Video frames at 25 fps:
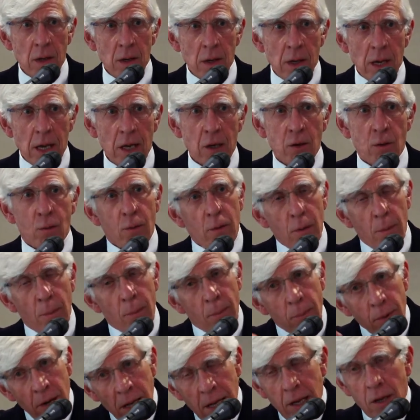in
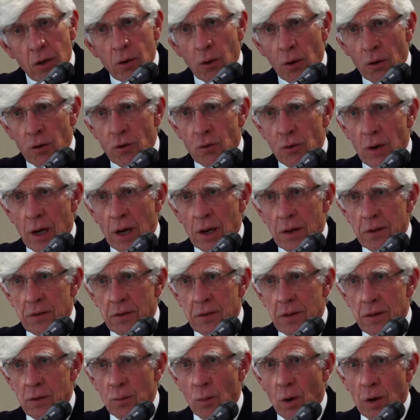complete contrast
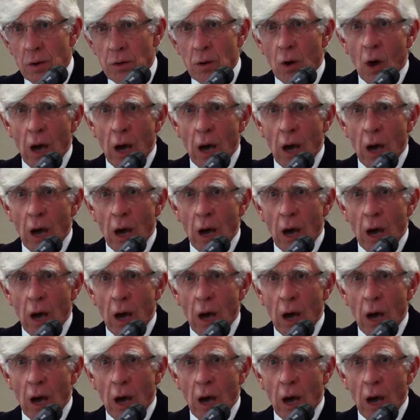to what